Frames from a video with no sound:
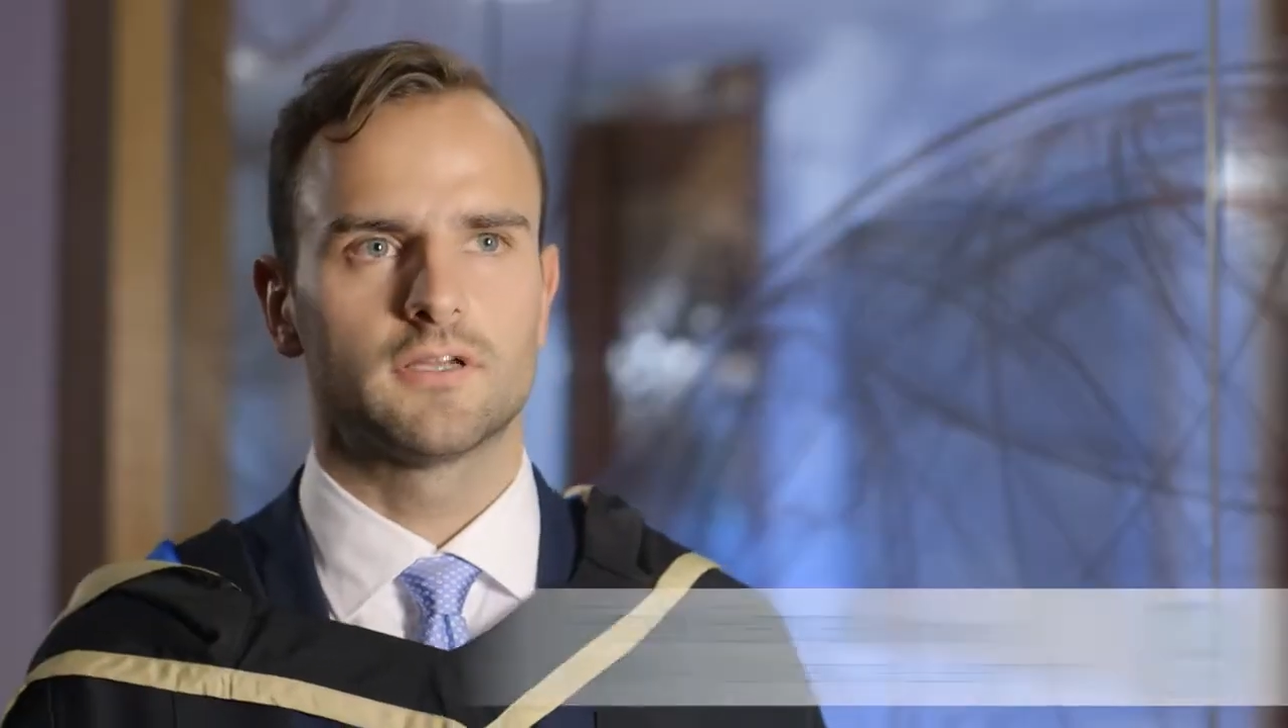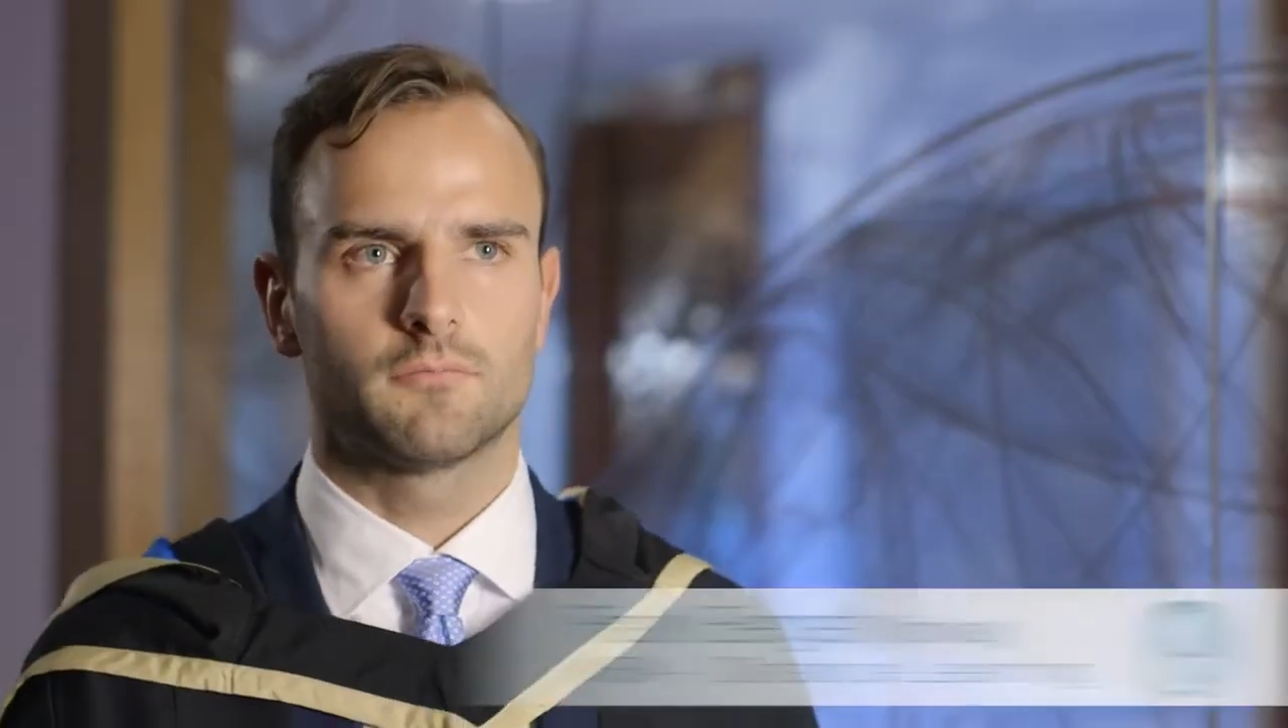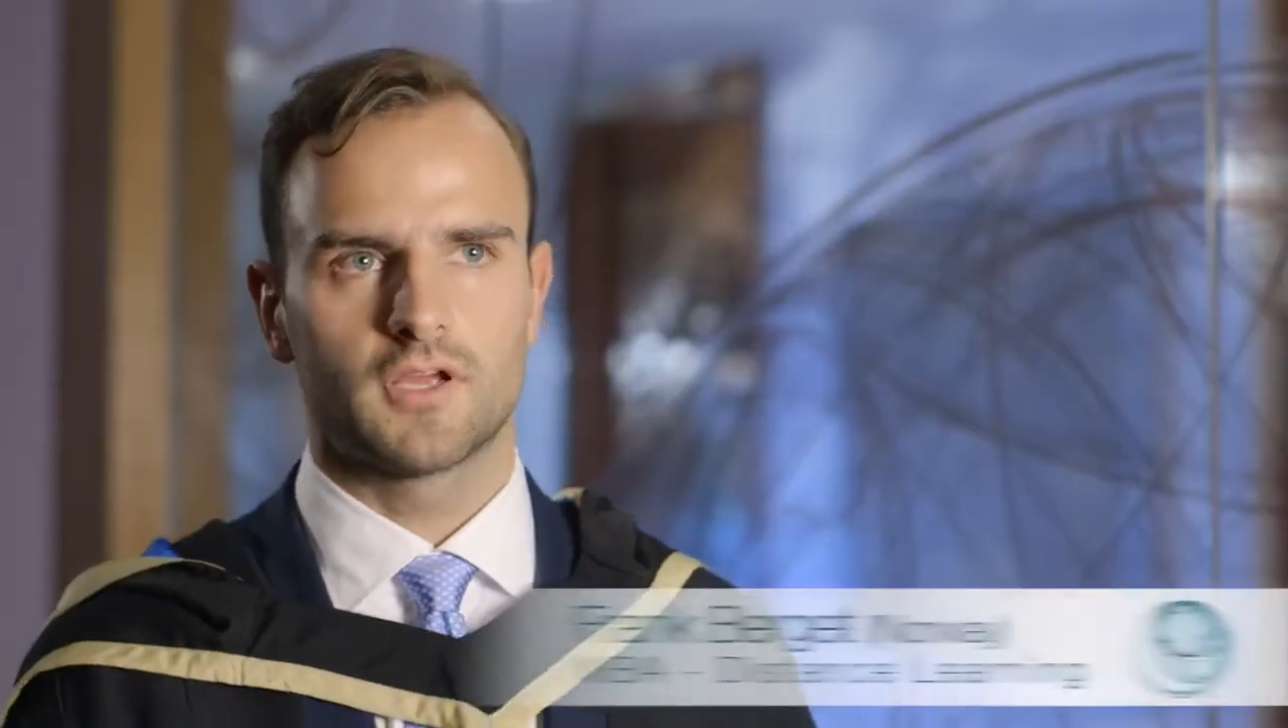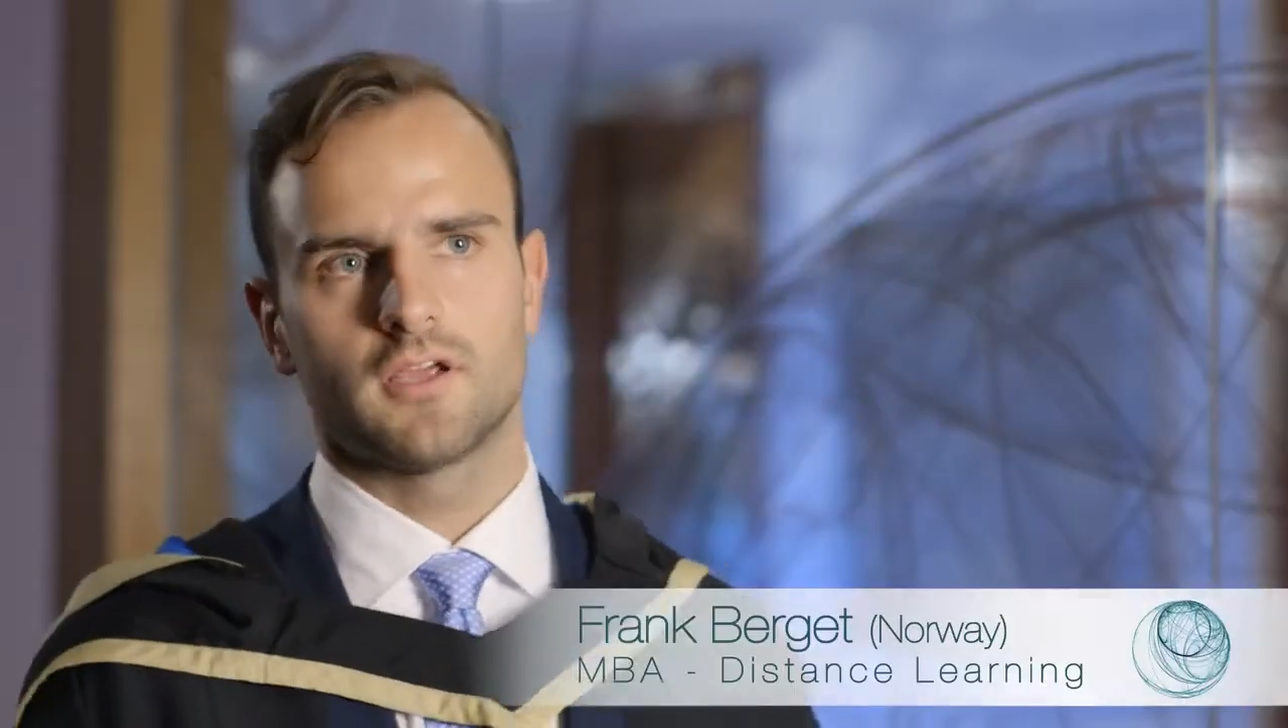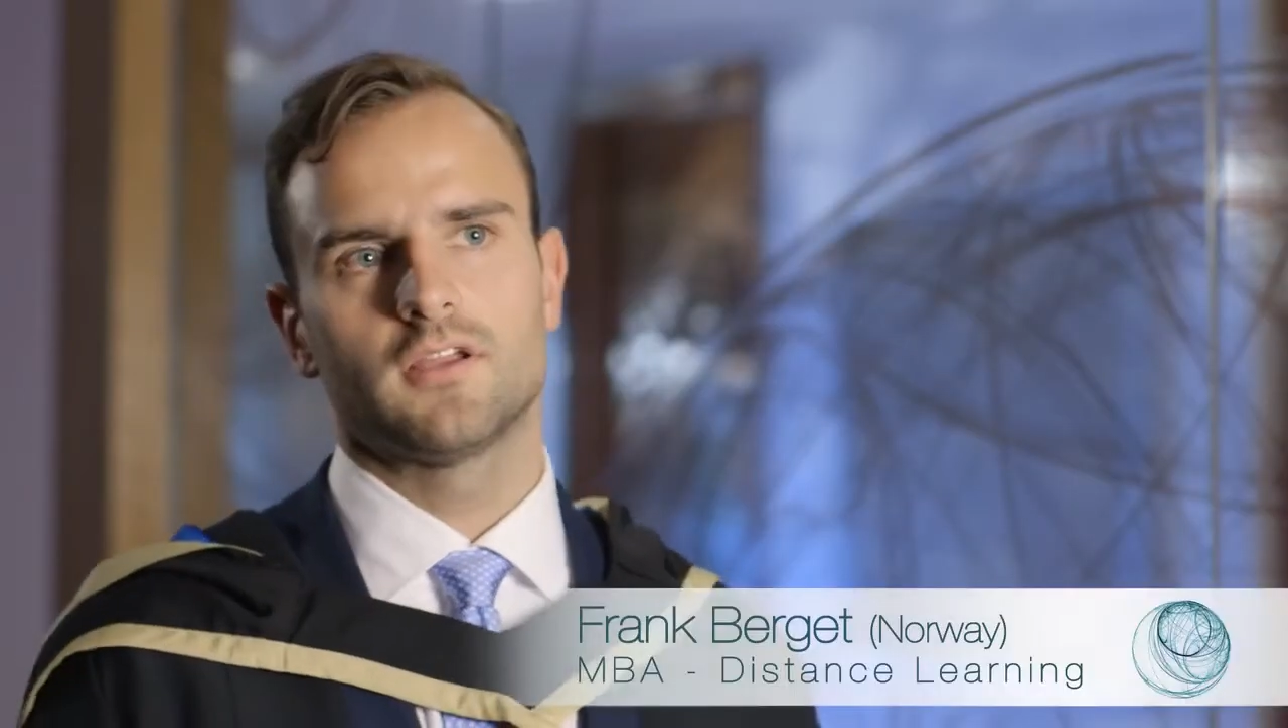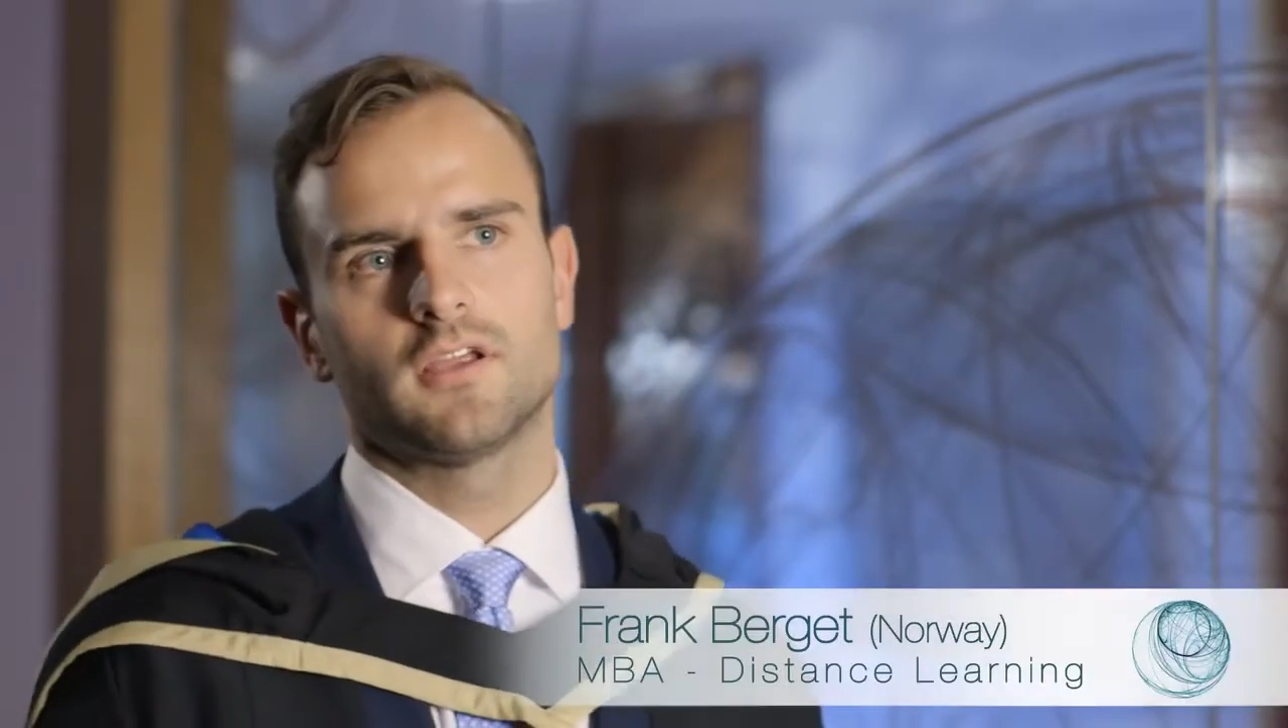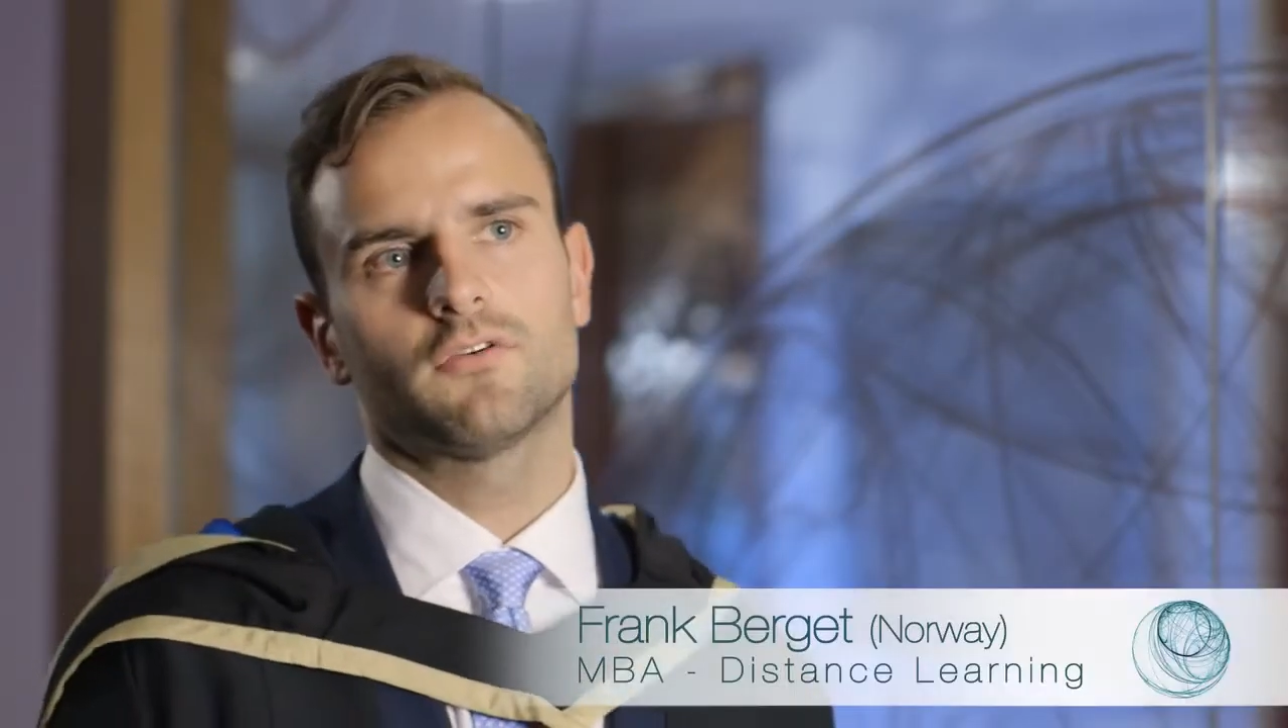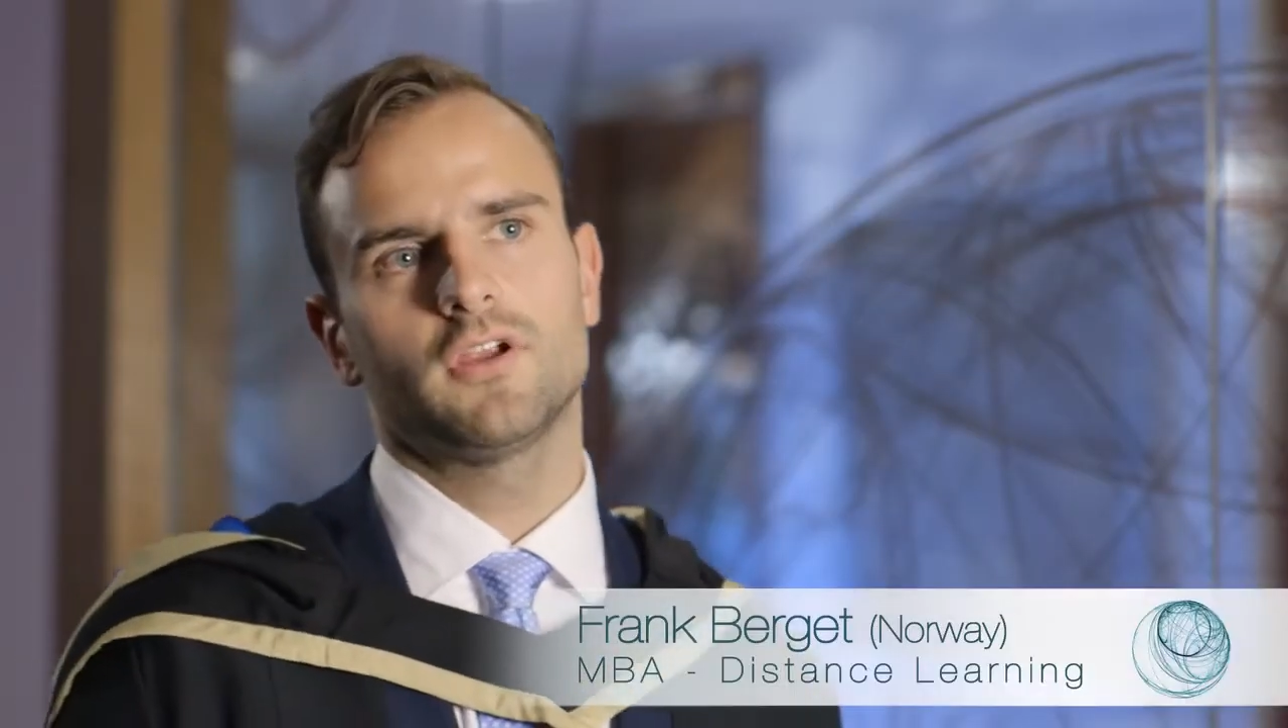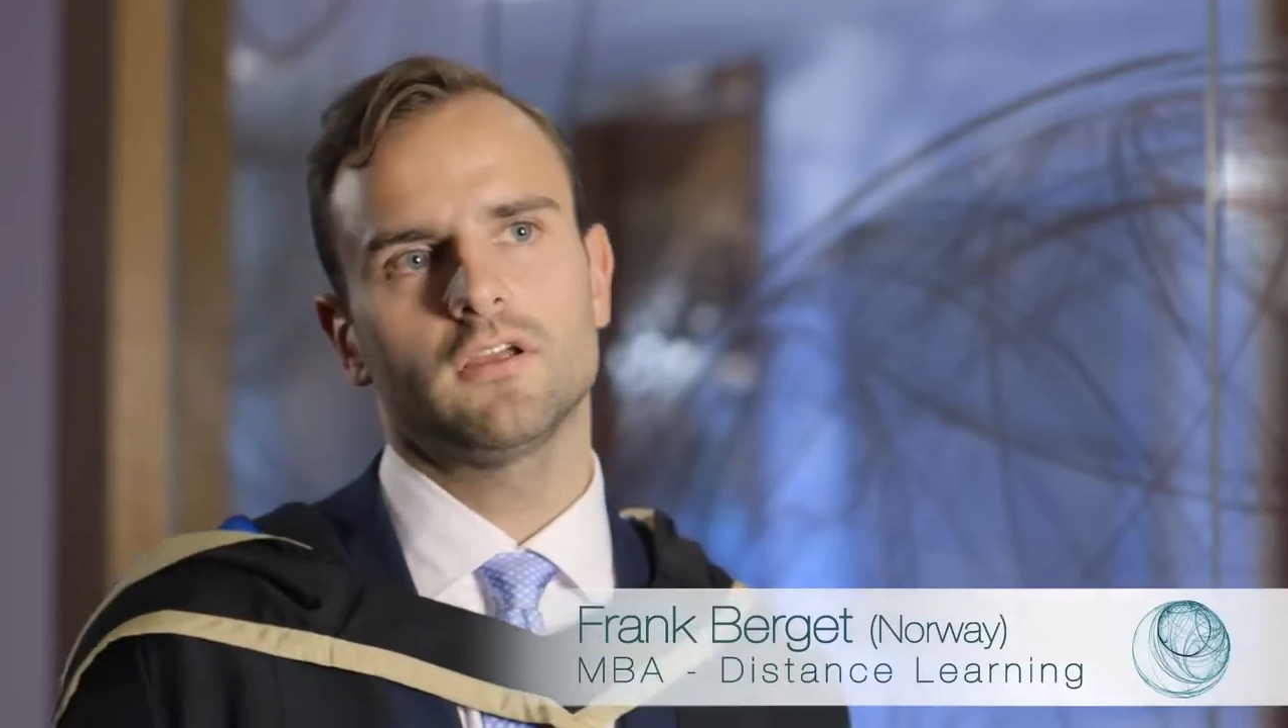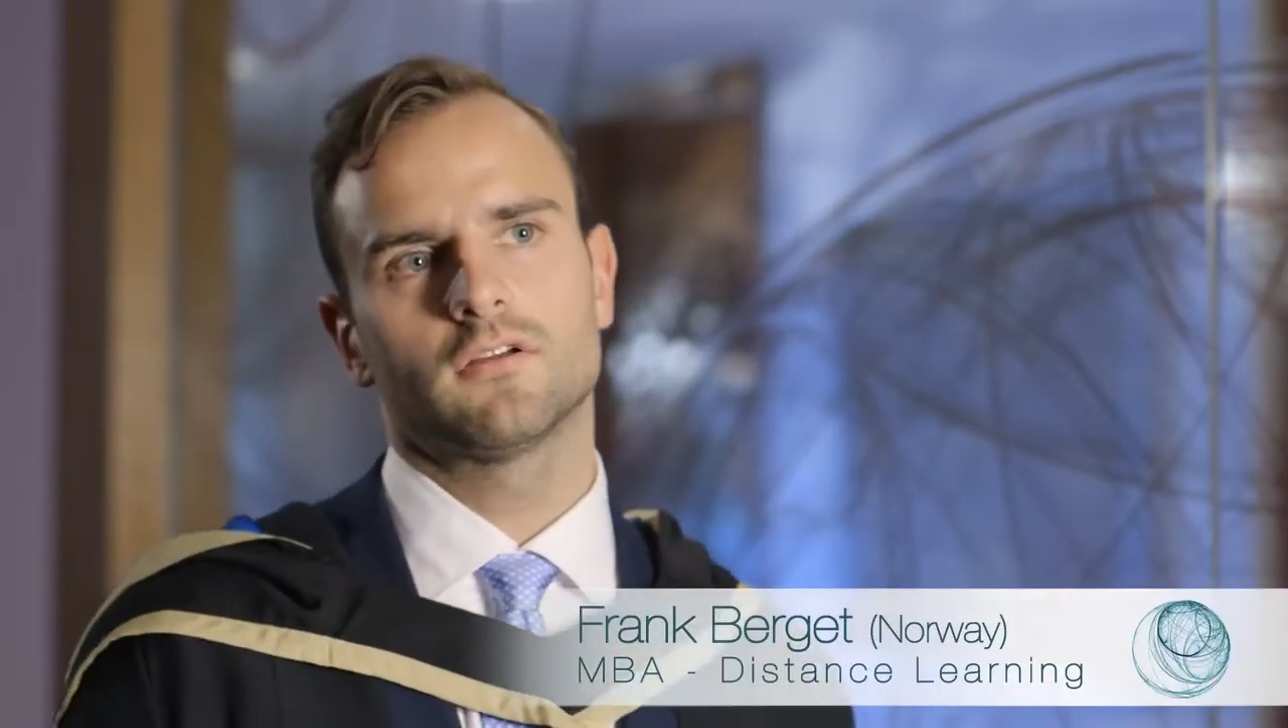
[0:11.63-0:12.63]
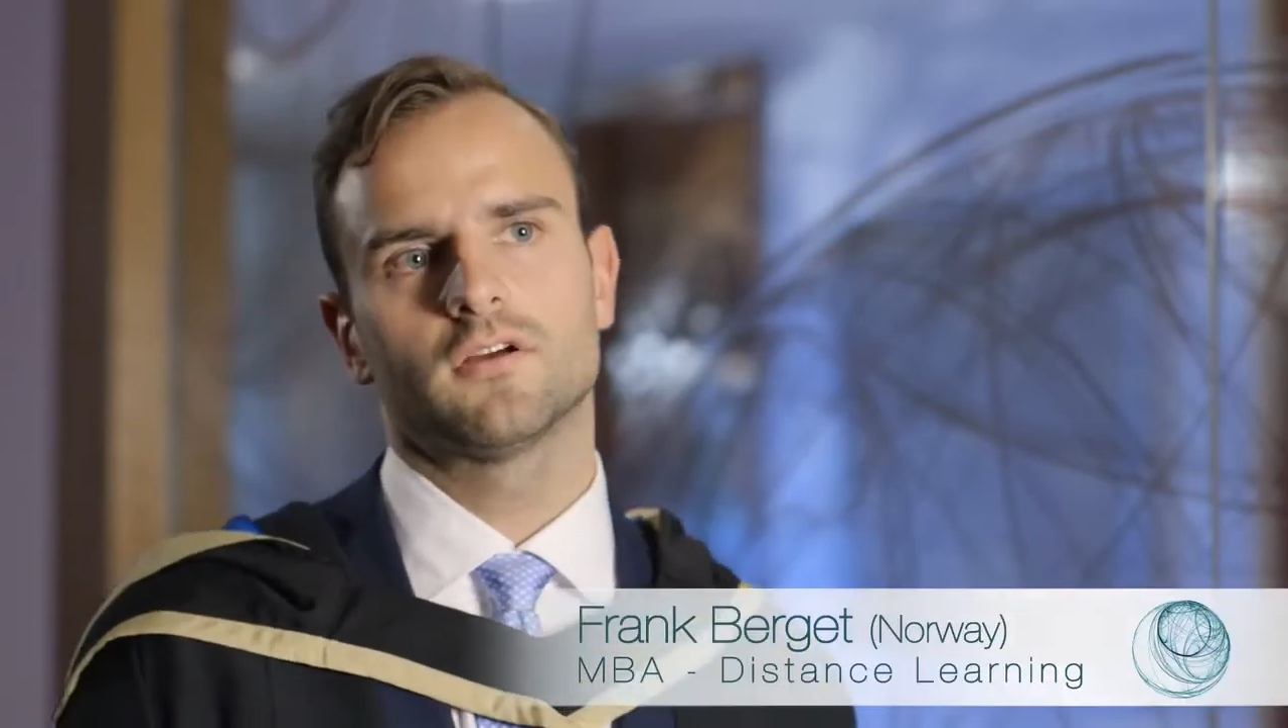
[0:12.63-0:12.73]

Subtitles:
MBA degree